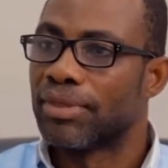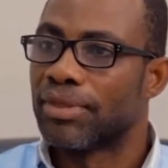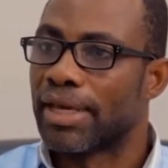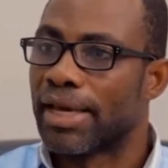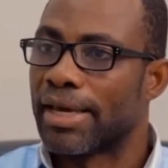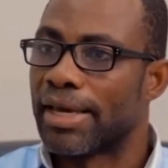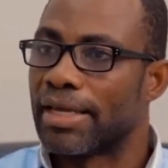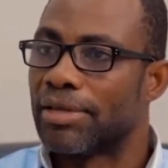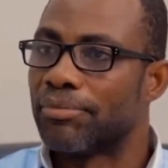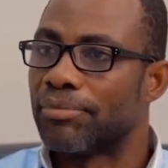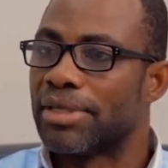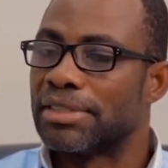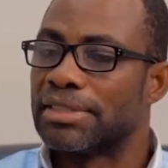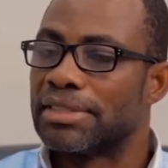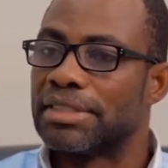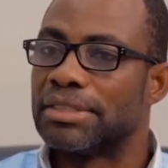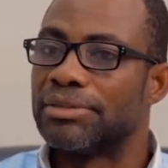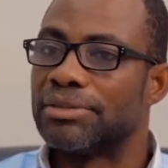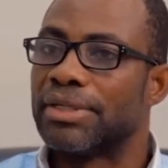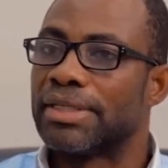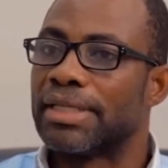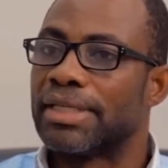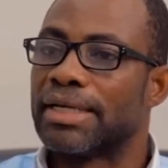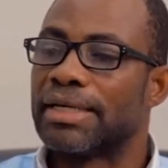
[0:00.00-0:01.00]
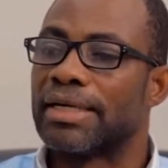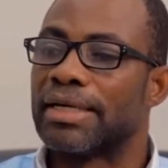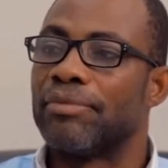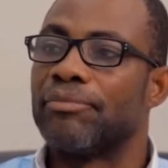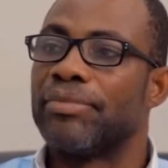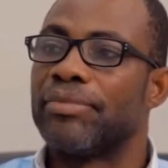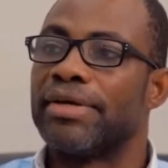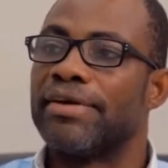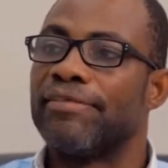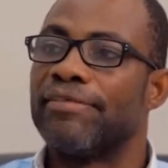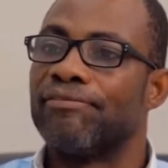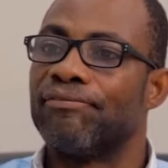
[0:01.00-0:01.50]
any material that can
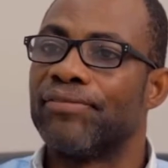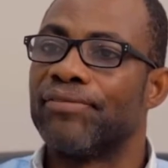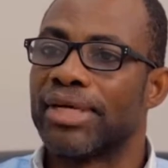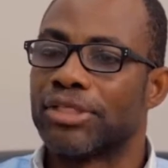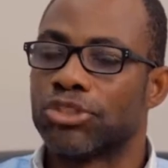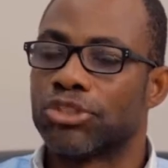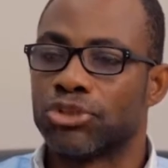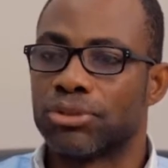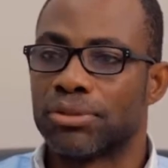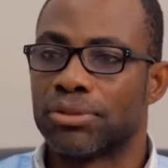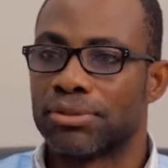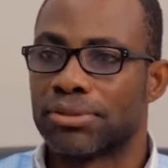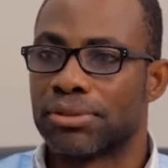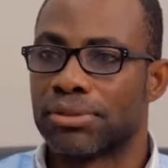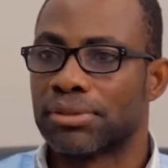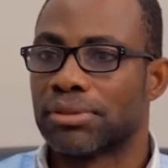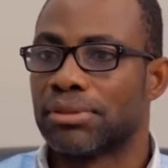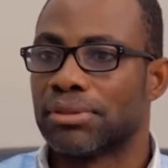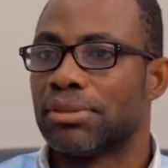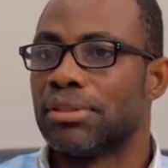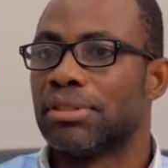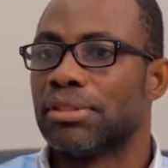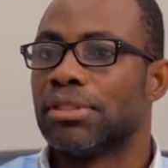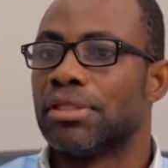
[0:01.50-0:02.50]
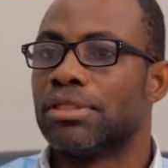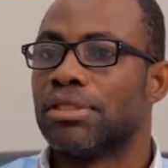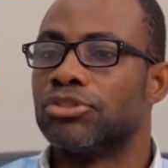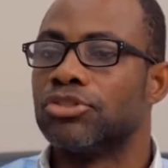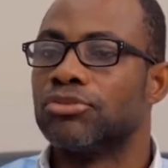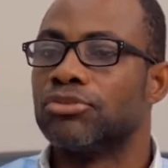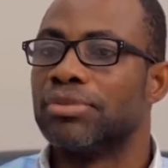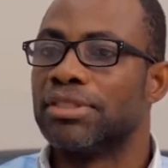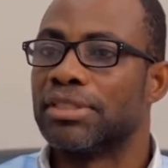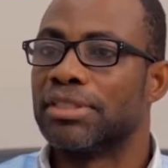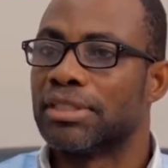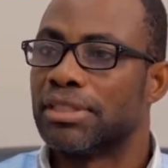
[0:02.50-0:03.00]
be infectious, it
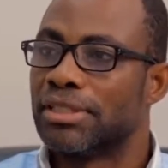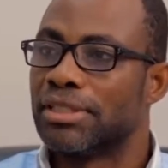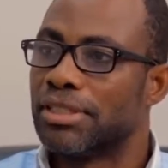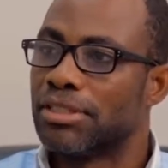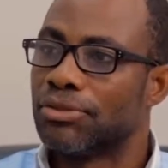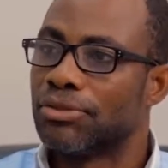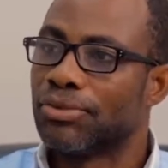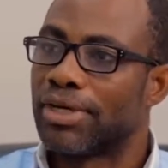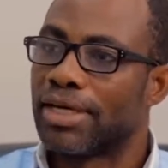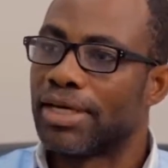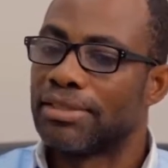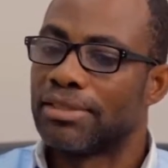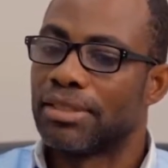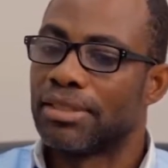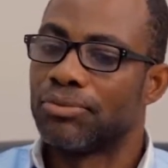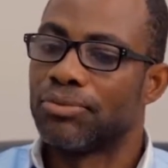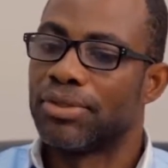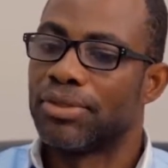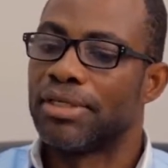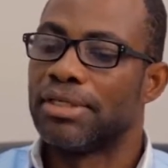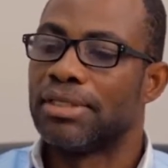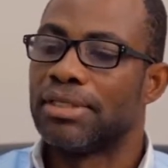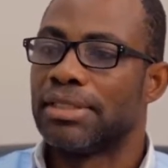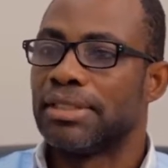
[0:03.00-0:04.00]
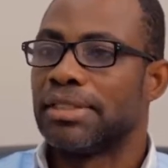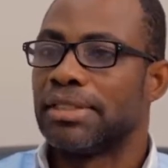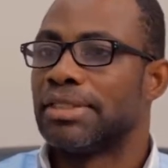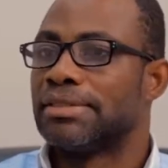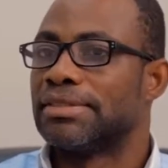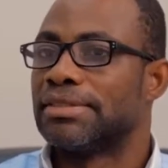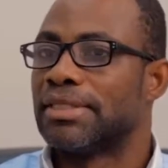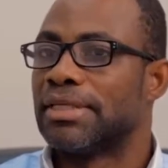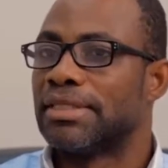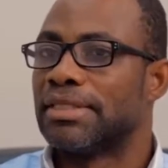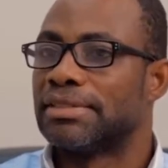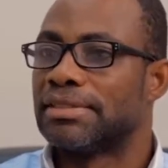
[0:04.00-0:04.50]
should be cleaned right away.
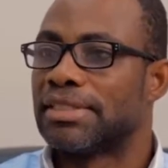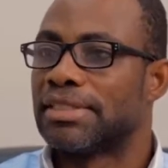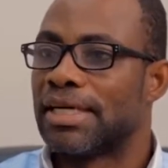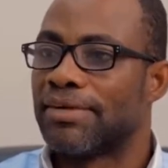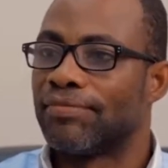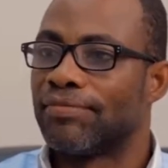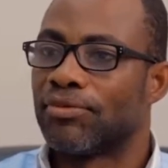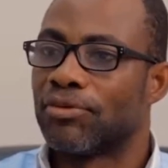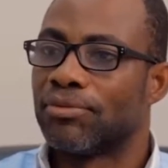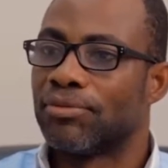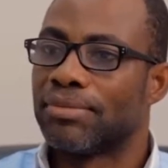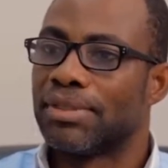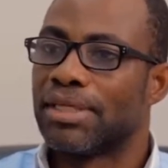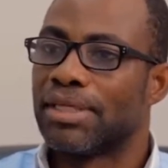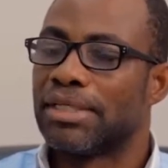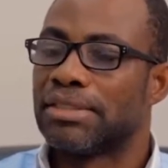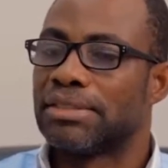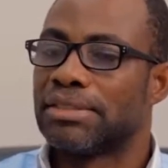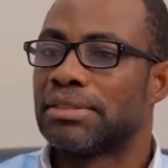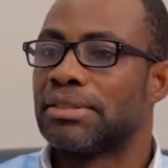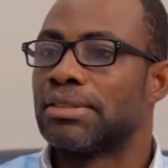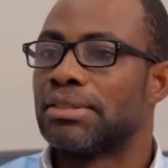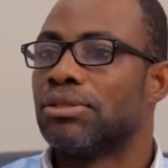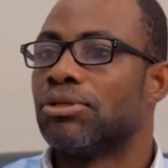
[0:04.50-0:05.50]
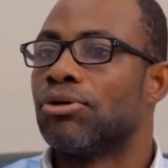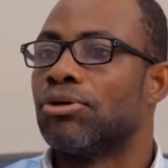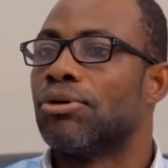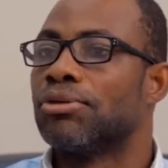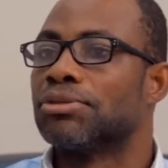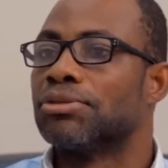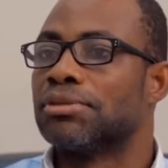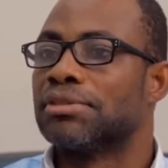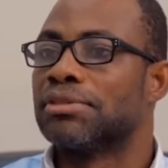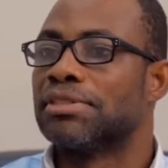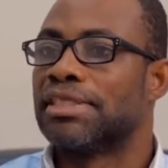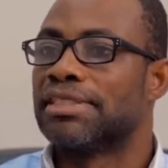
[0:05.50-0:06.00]
Then aside from that,
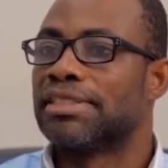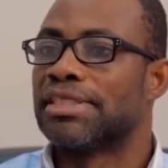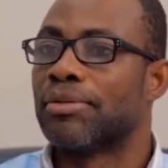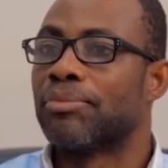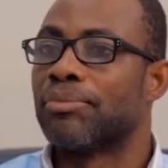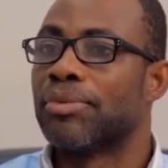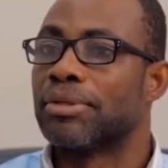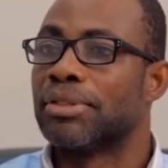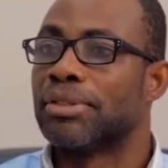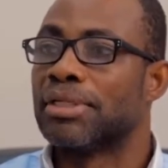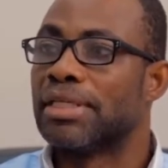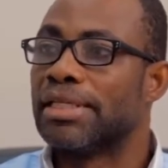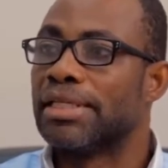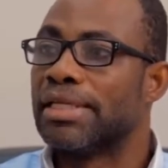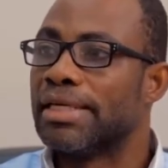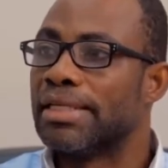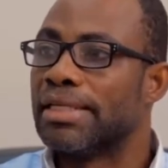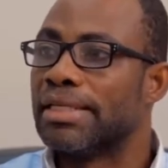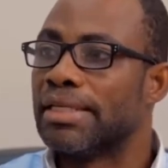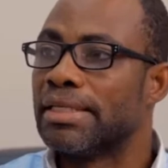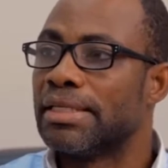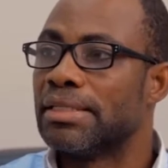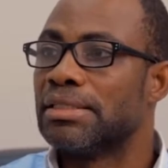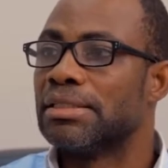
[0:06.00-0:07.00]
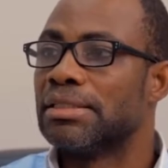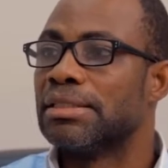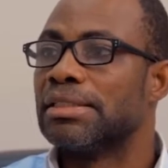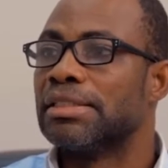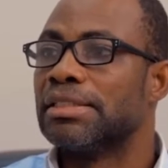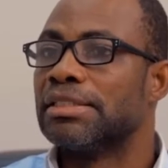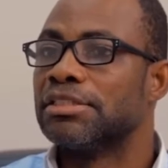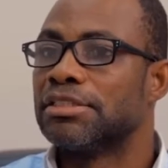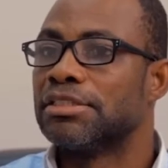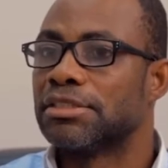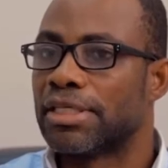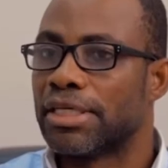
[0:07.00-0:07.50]
also set up a cleaning
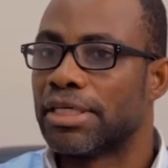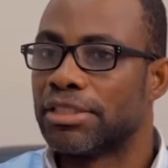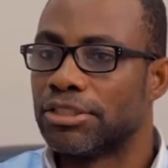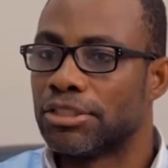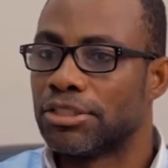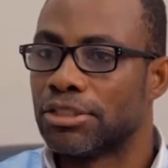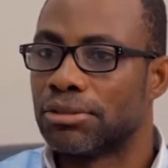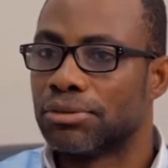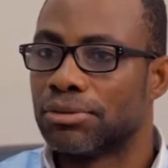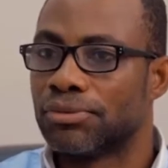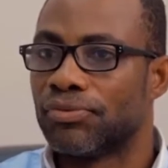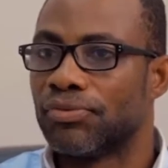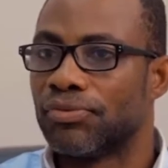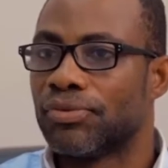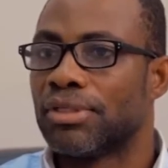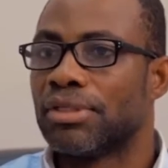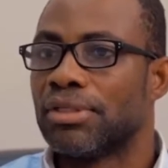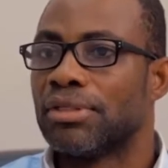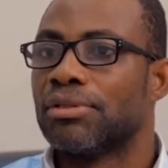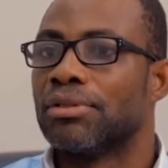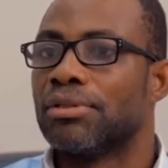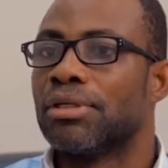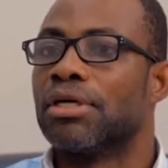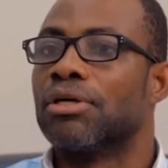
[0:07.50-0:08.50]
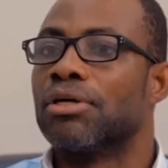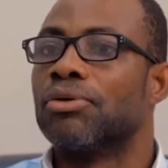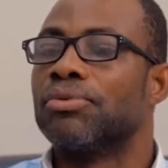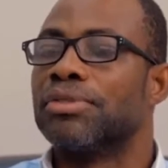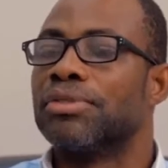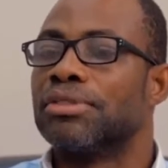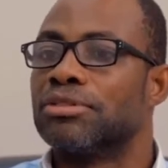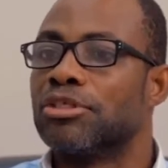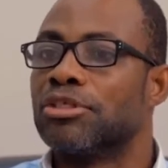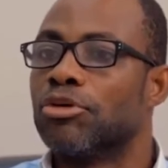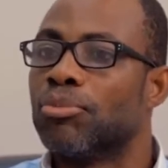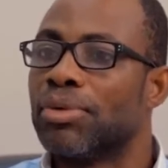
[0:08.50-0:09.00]
schedule
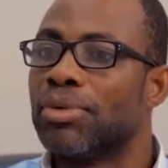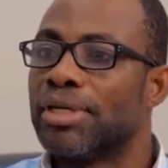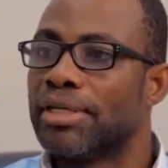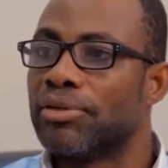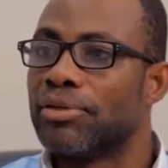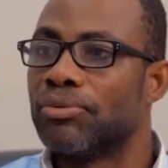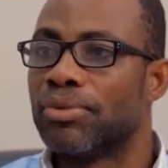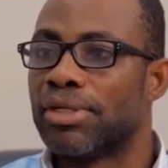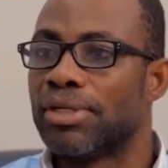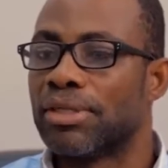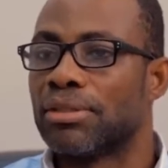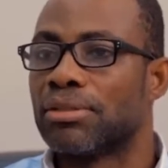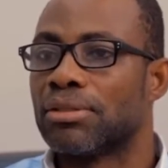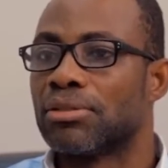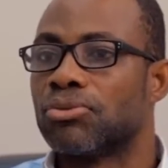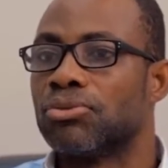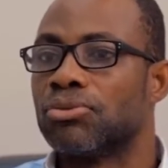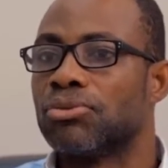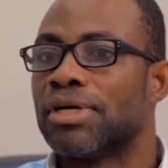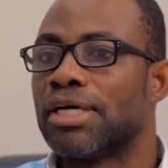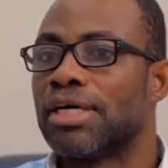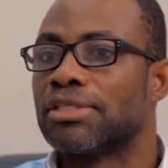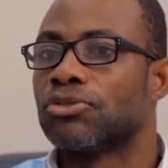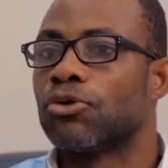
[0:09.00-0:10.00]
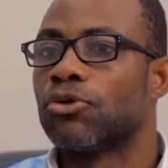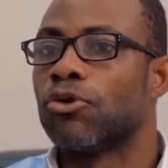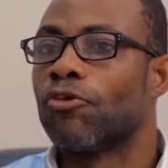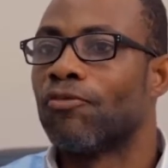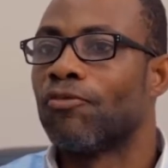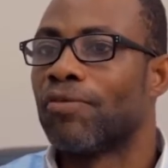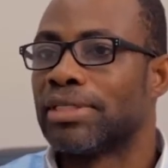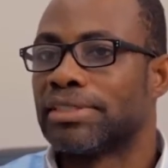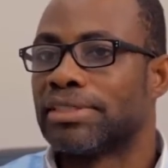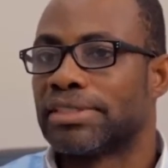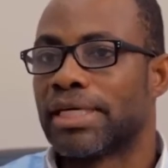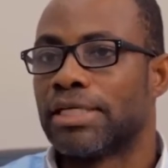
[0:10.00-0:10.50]
with somebody who has
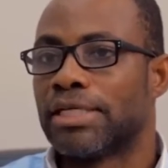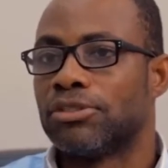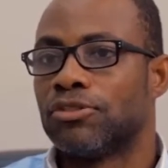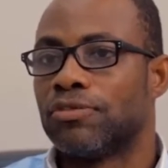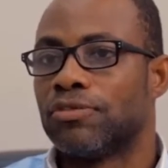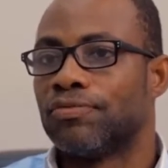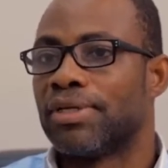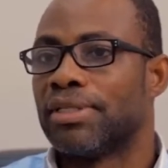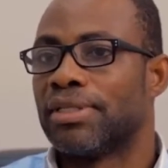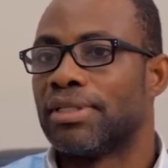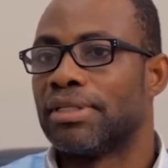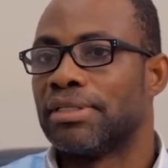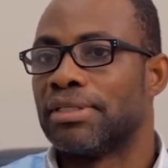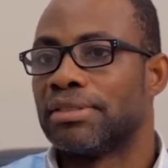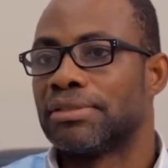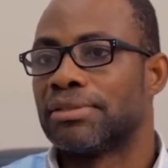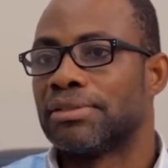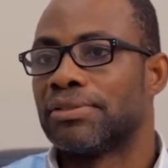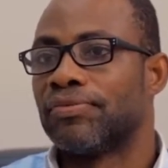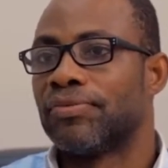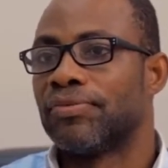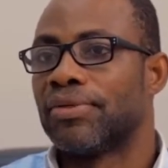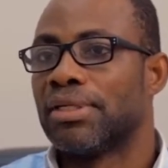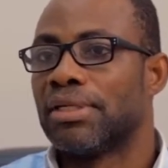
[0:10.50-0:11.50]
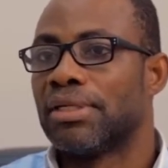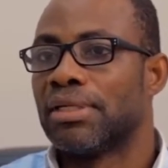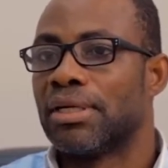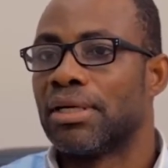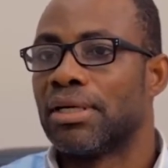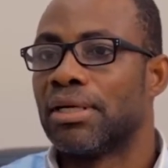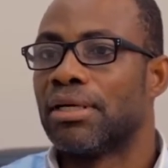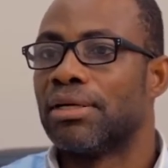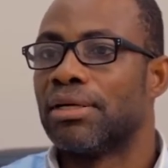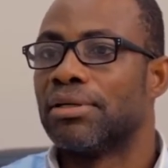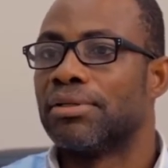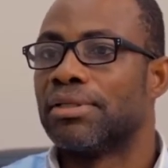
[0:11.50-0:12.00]
oversight over this.
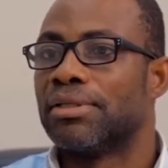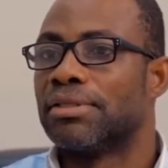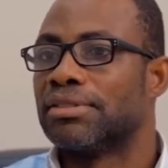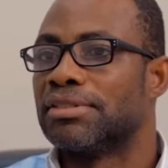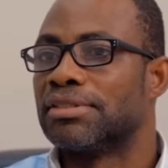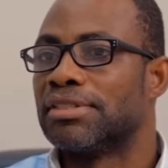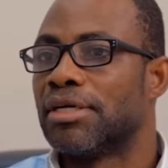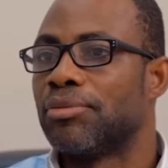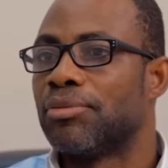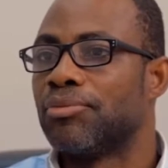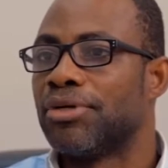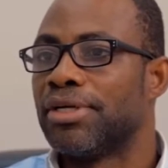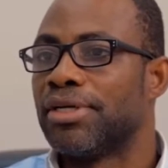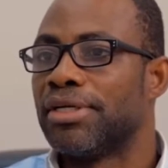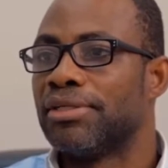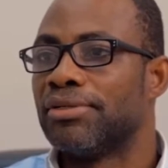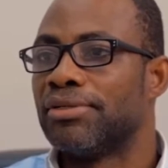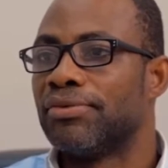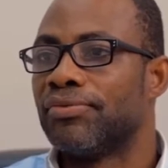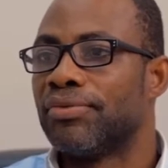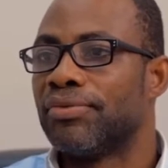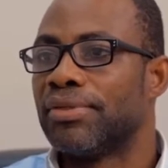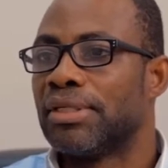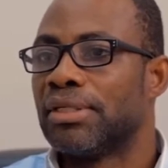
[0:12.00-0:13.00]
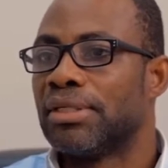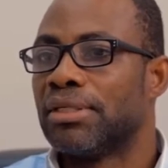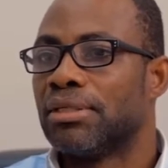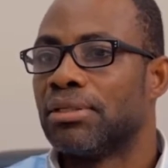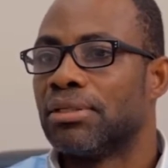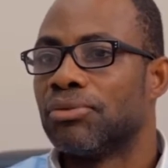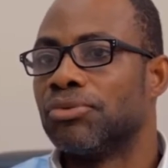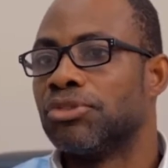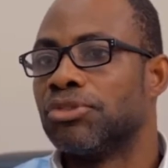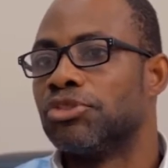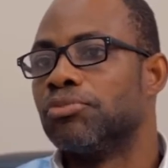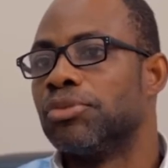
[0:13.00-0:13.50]
In summary,
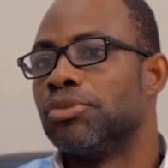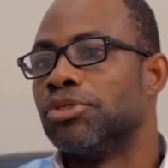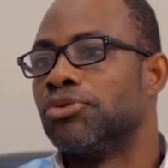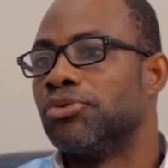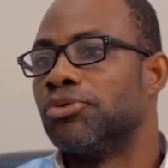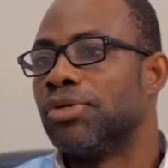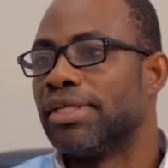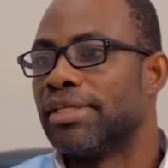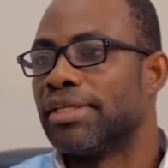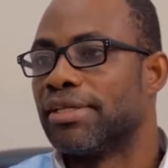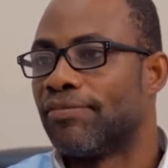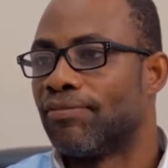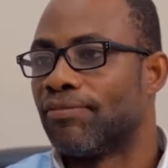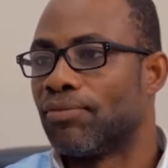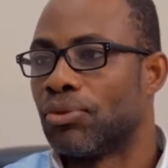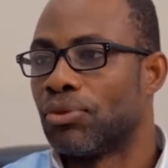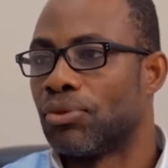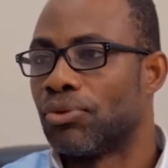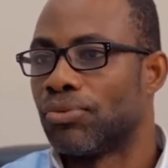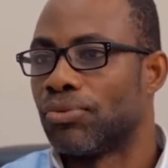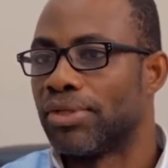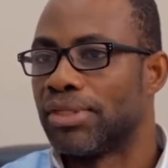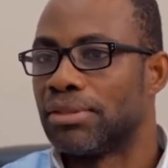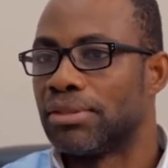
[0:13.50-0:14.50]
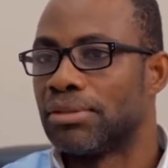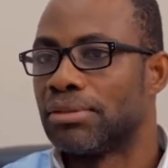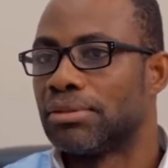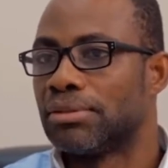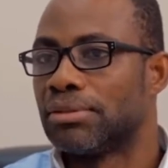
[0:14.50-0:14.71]
we should be doing the following.